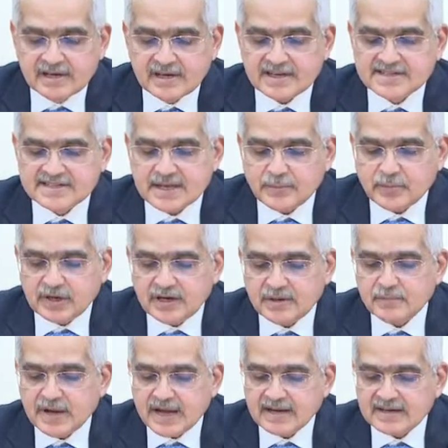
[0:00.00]
a
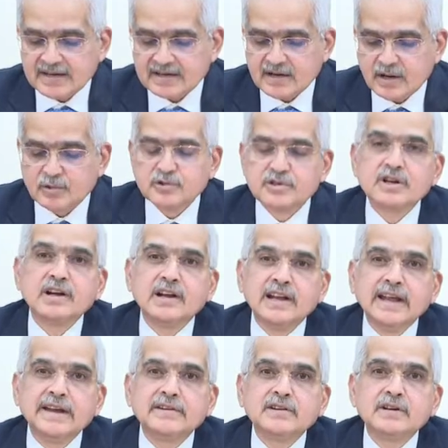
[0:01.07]
separate bank account
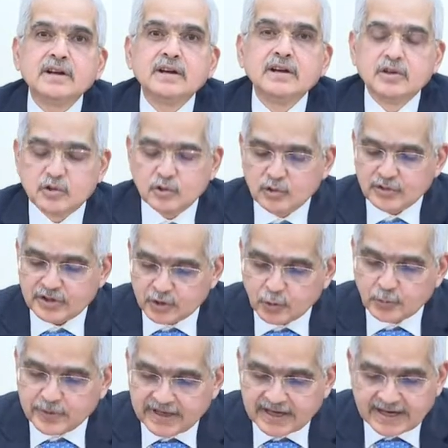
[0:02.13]
linked to
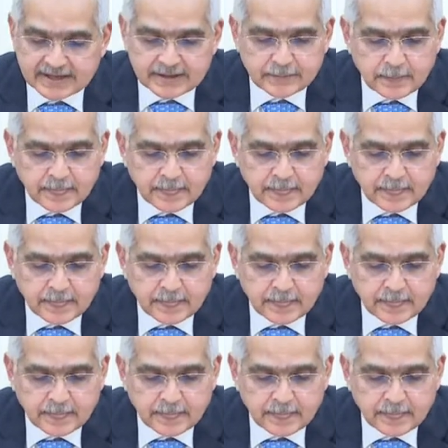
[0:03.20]
UPI.